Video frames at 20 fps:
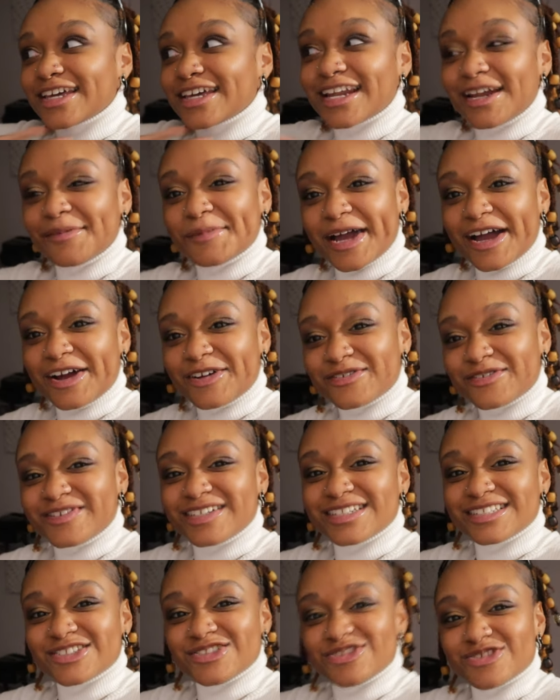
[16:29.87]
looking at my
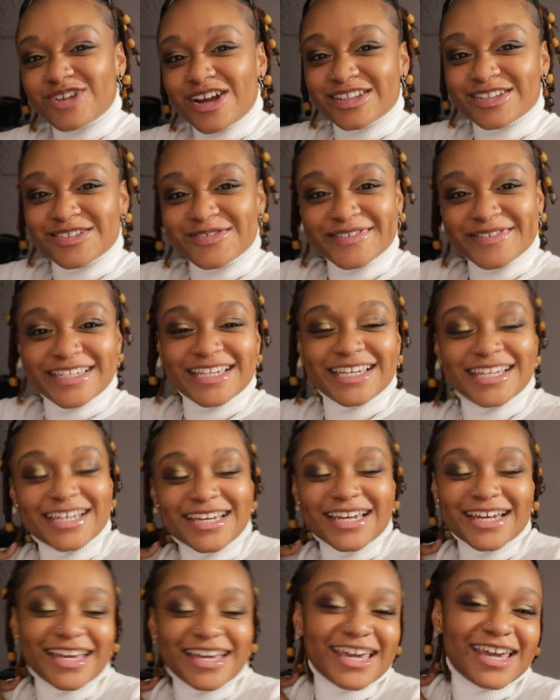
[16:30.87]
outfits throughout the
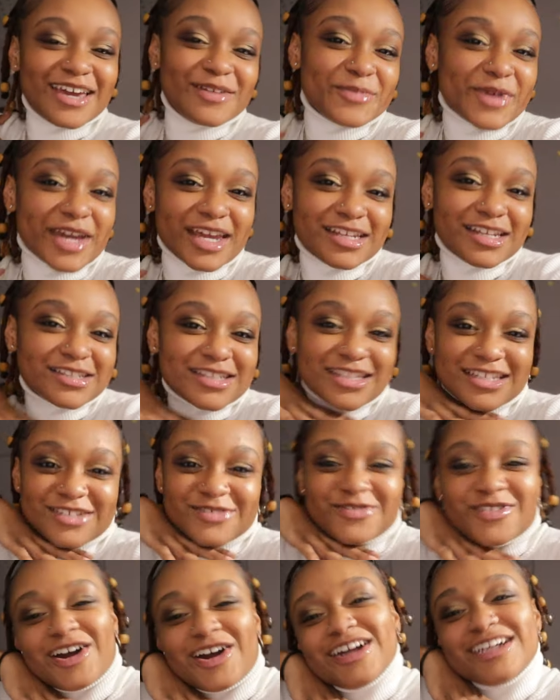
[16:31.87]
week and making it
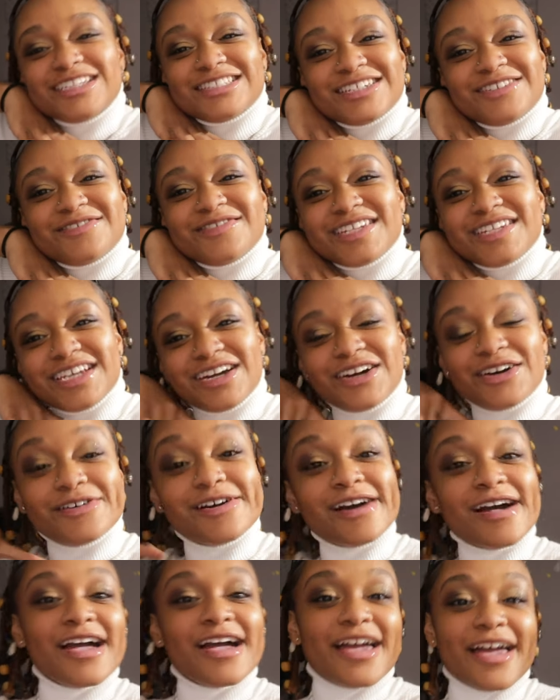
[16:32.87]
this far into the
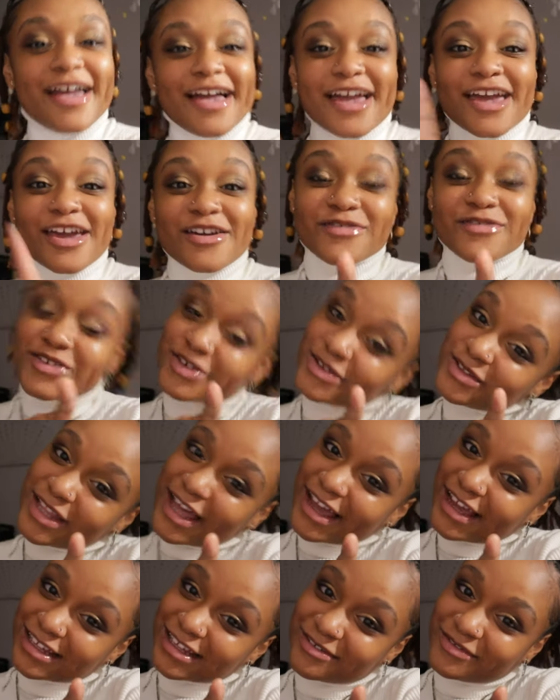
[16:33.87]
video. If you
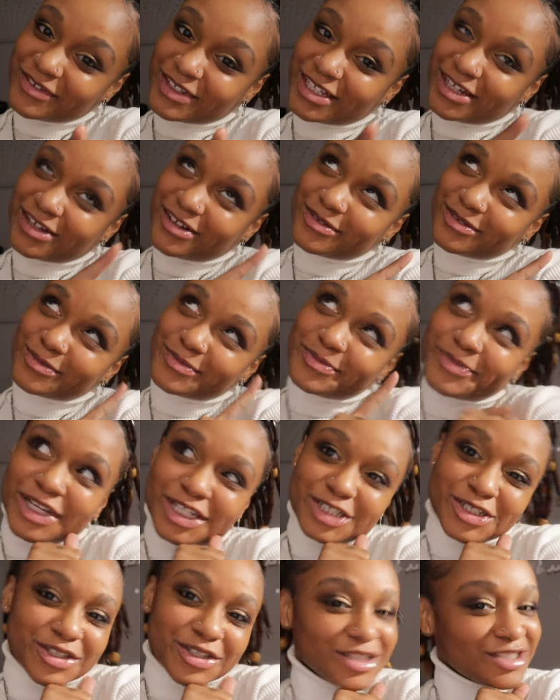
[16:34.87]
like the video,
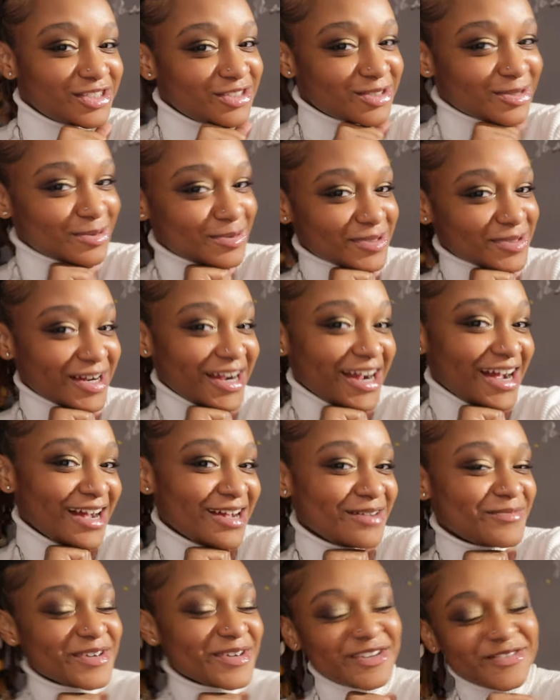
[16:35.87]
make sure you
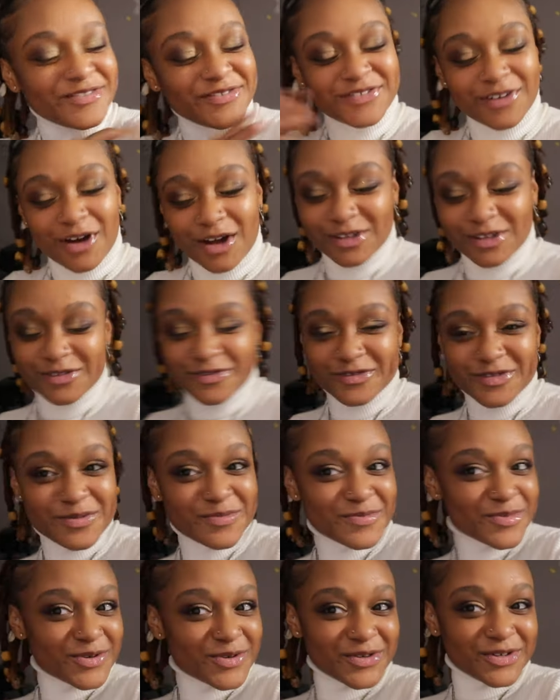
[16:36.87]
subscribe and follow for
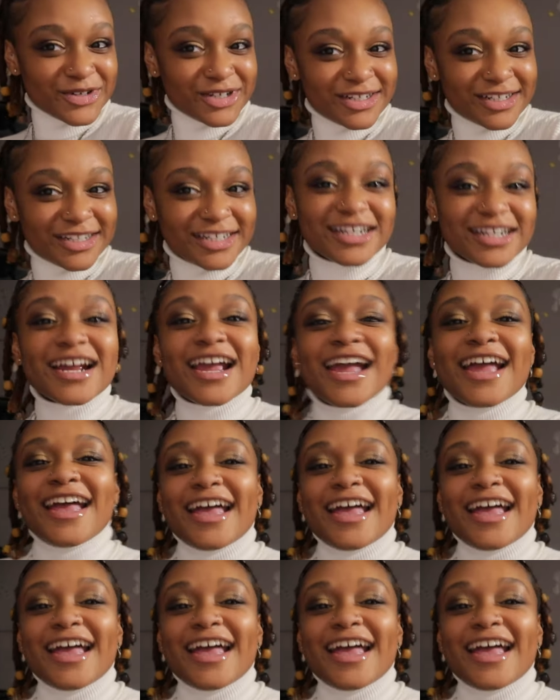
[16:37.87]
more.